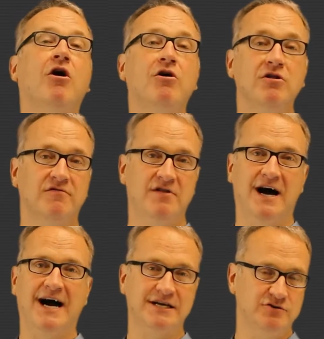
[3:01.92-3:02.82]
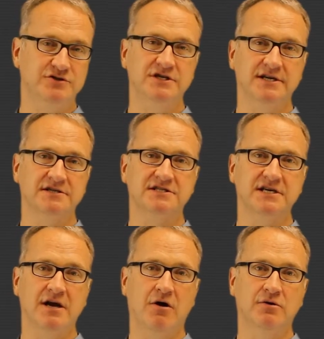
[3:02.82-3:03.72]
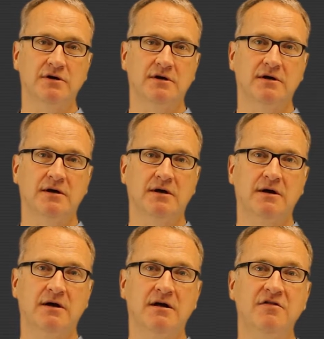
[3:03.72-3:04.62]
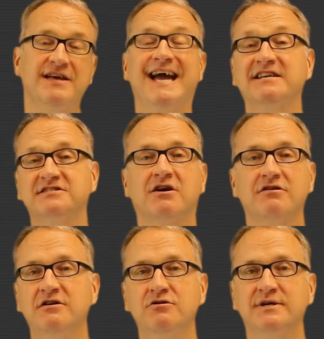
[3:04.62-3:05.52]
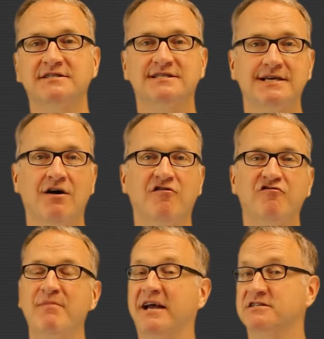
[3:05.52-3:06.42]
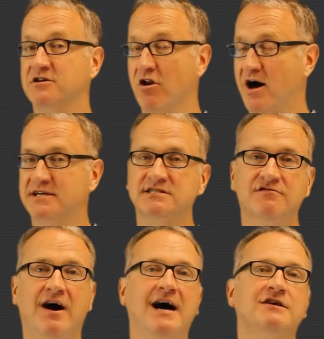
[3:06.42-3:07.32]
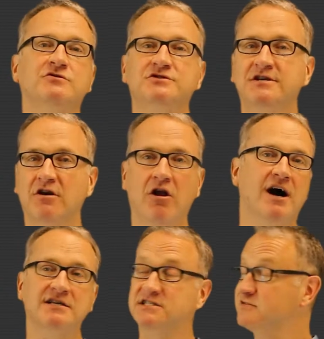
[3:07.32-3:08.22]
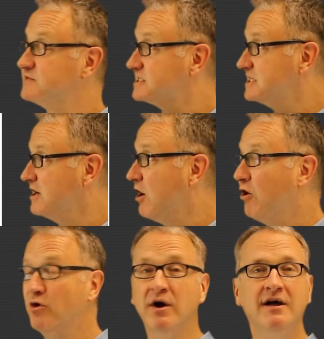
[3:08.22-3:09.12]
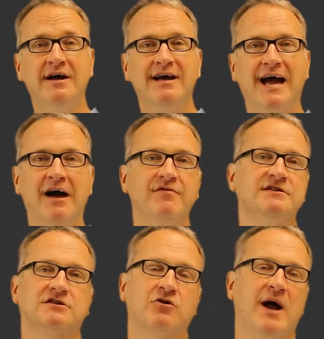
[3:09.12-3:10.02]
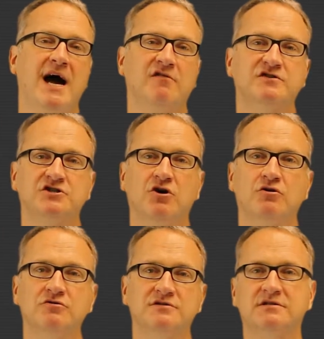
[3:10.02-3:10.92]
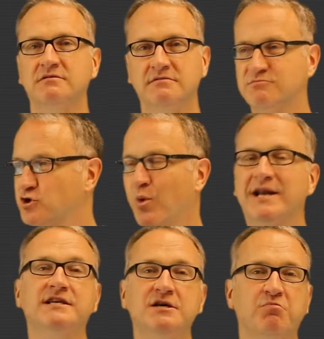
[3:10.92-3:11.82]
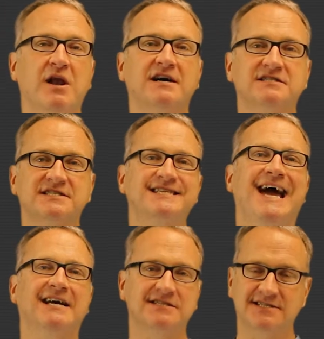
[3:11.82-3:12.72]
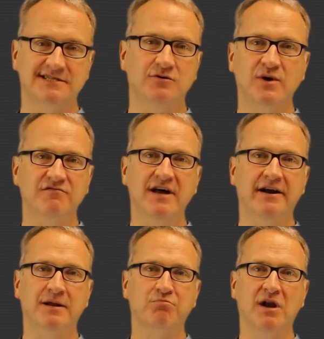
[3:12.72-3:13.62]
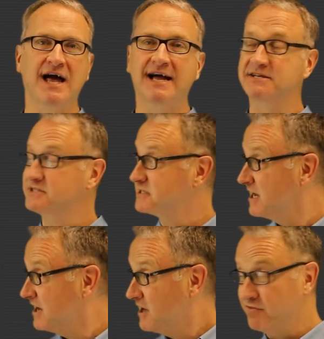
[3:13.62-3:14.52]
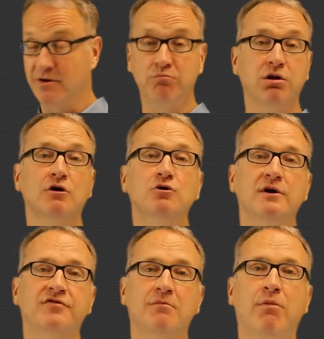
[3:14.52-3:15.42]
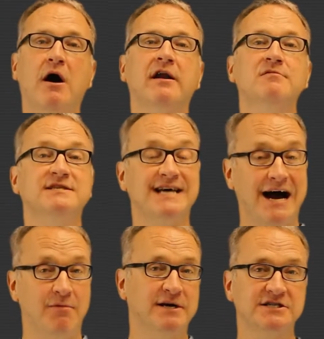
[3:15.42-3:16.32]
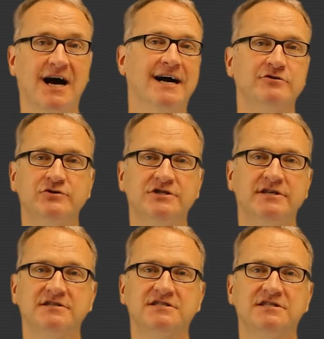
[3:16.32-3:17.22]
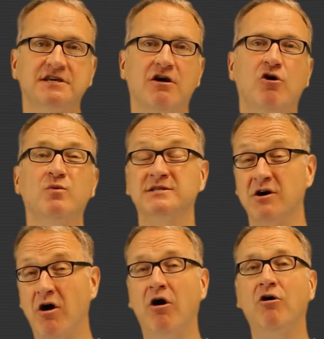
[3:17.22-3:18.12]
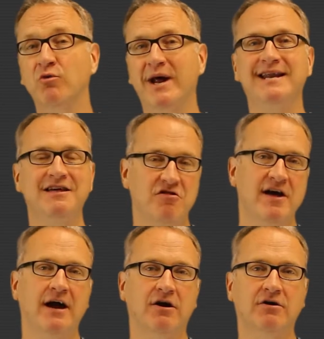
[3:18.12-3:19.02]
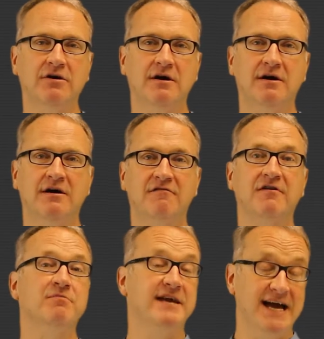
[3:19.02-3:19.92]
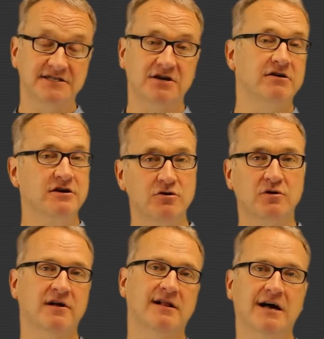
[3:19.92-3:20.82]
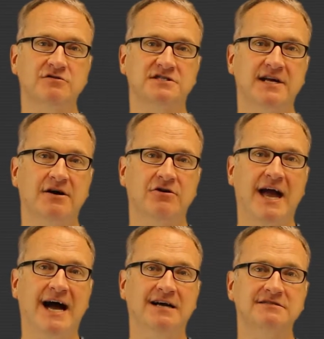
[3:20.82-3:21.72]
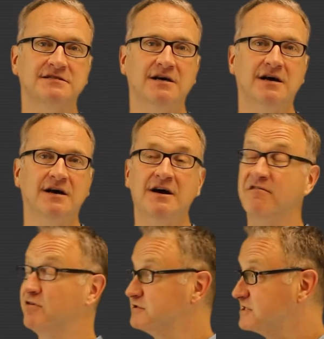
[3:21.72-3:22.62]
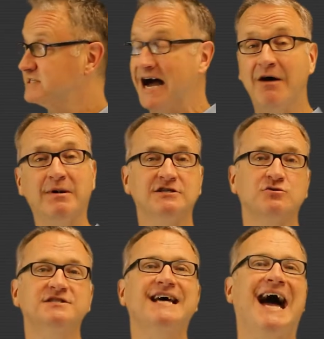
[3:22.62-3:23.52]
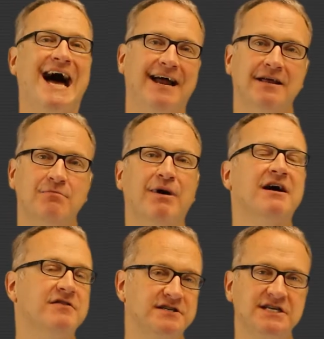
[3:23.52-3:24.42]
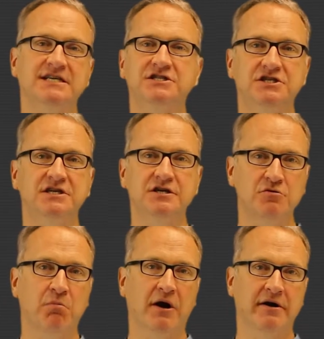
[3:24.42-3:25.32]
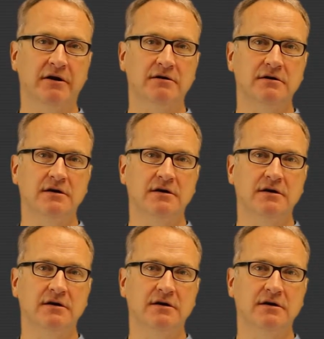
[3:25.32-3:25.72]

all of the hydrogen and CO. The SRU itself makes lots of hydrogen, lots of CO, and this graph shows 20 plus tests that we've done at plants. The blue at the bottom is how much hydrogen and CO was already there from the SRU or the Klaus tail gas versus how much was added by the TGU burner.